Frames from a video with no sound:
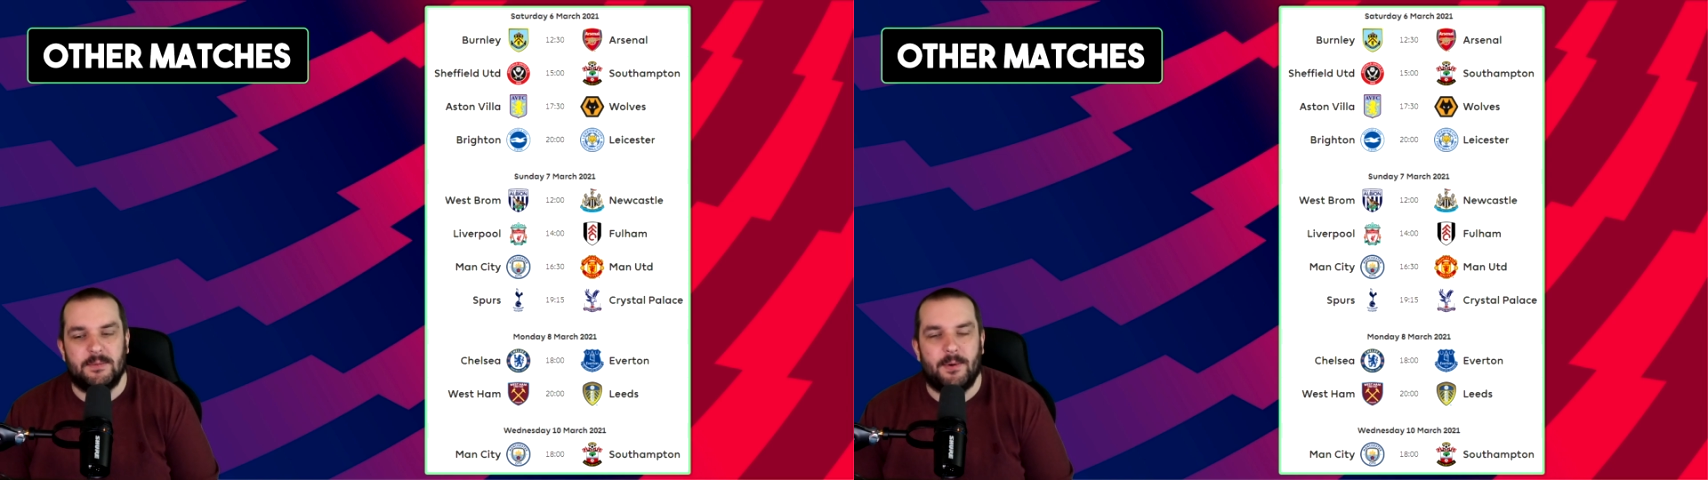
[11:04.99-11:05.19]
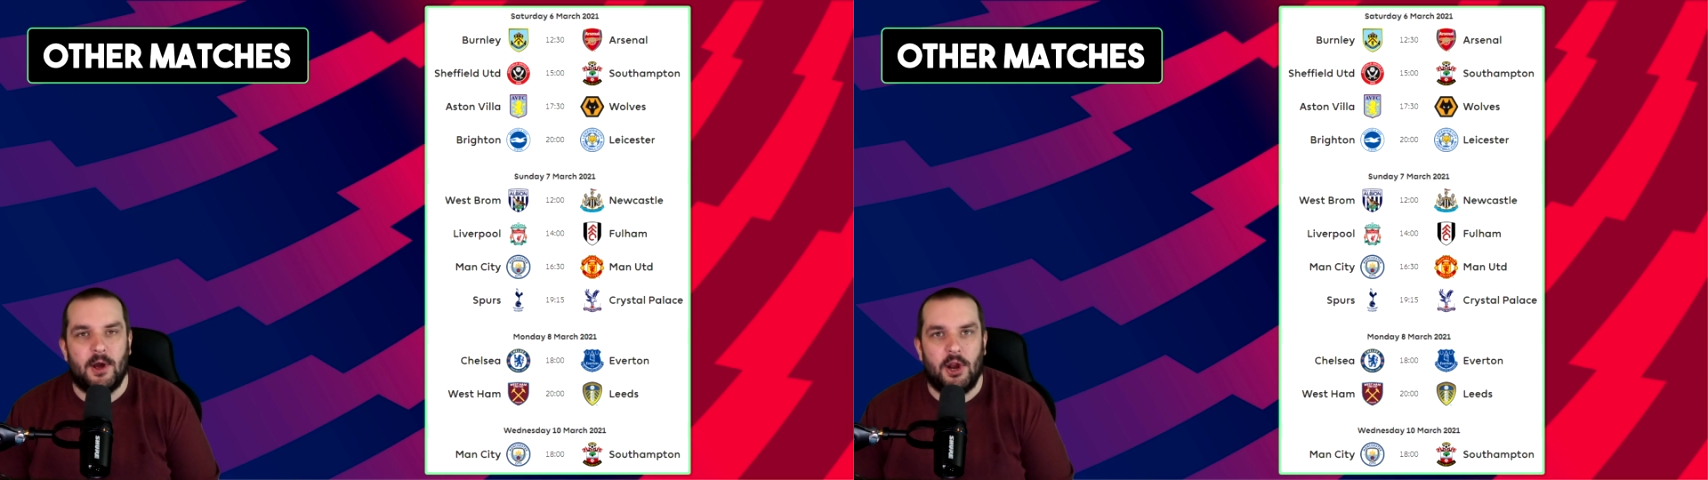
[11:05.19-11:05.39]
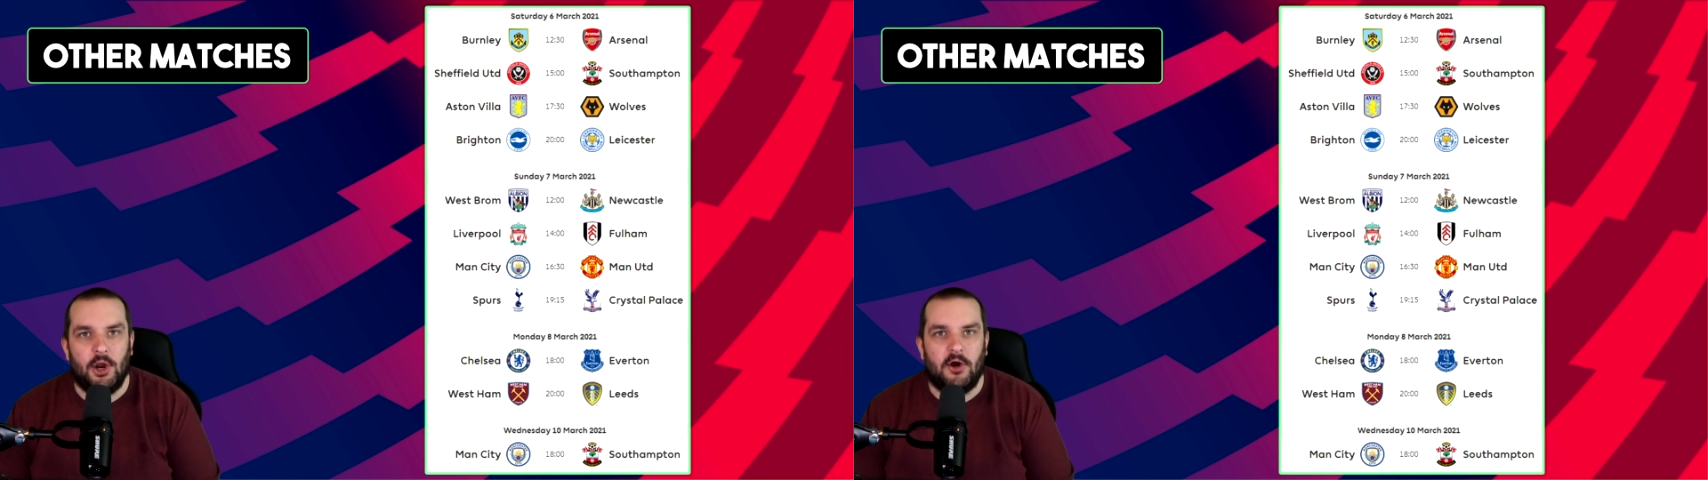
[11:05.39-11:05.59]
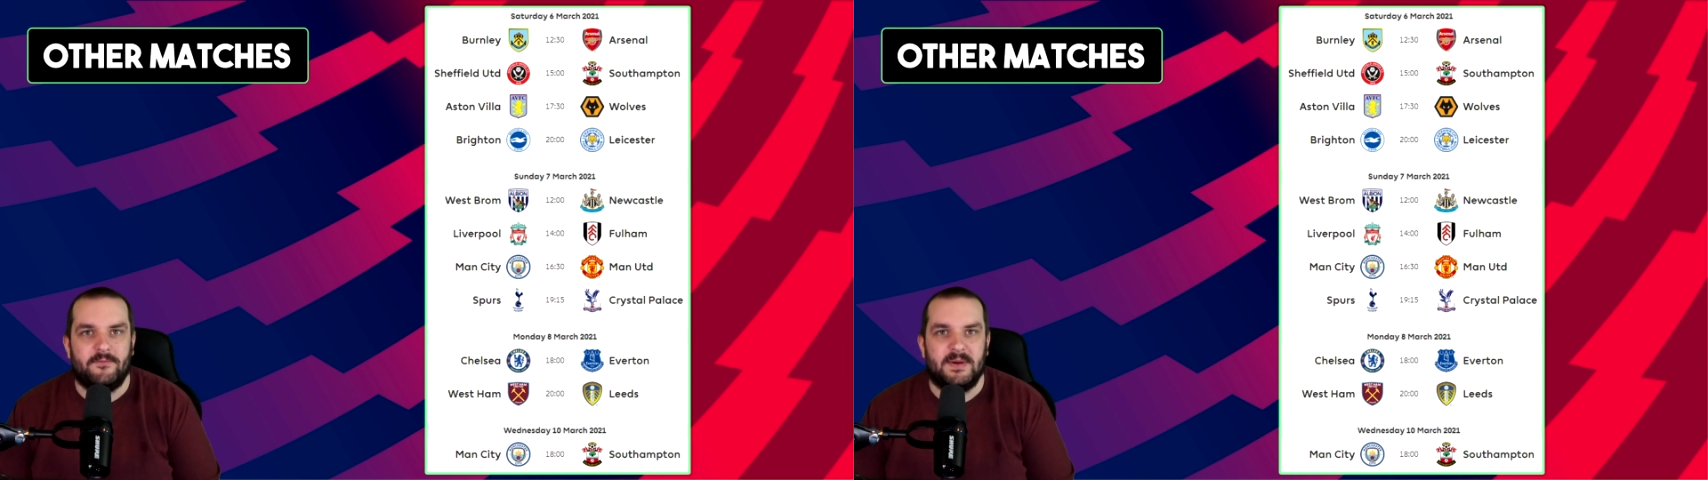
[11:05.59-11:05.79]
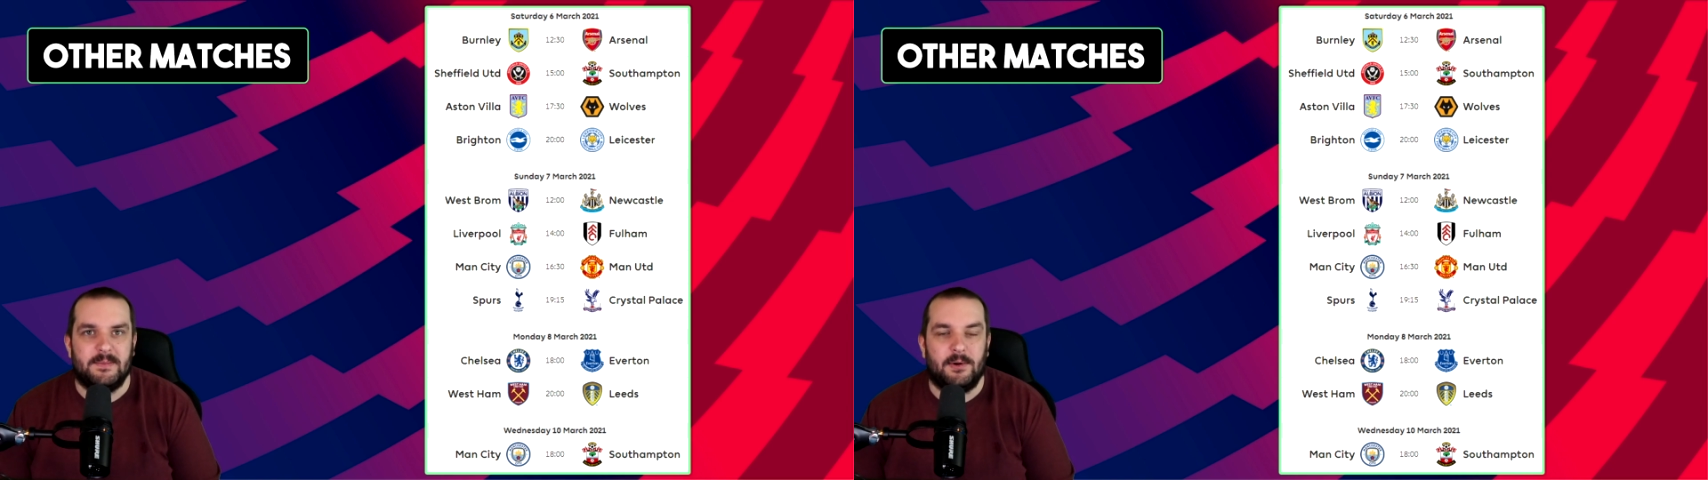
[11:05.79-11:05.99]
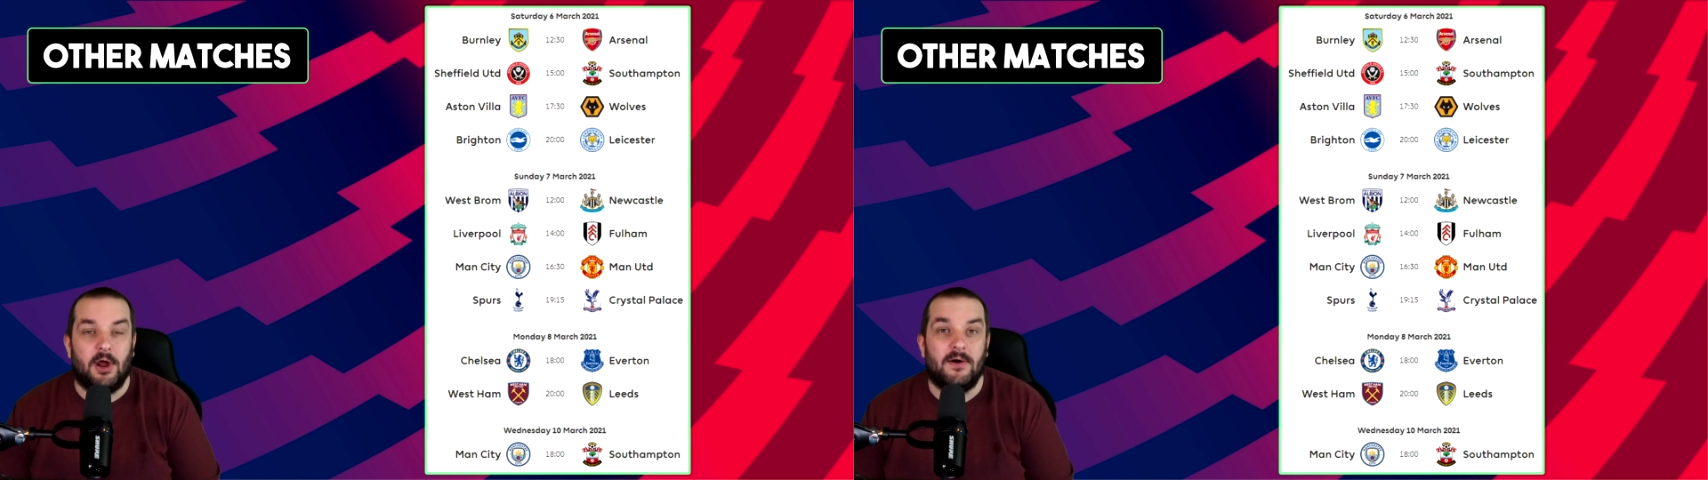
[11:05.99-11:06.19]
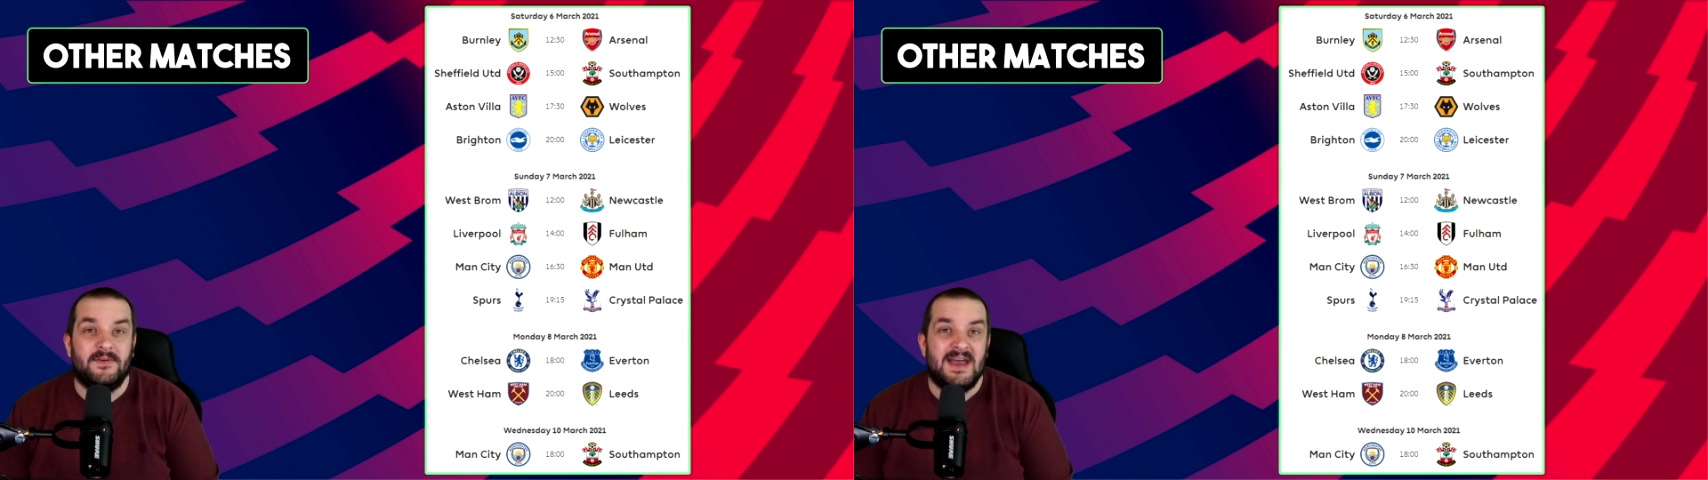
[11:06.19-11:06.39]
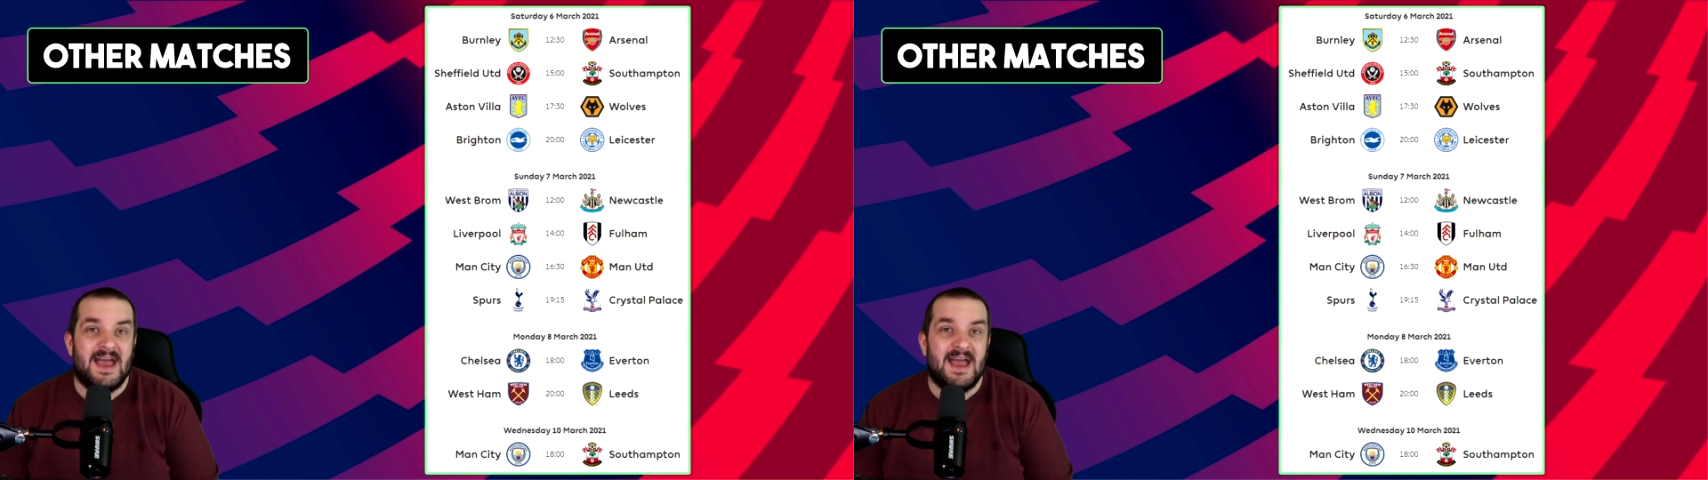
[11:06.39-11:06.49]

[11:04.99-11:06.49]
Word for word: to put a lot of people off,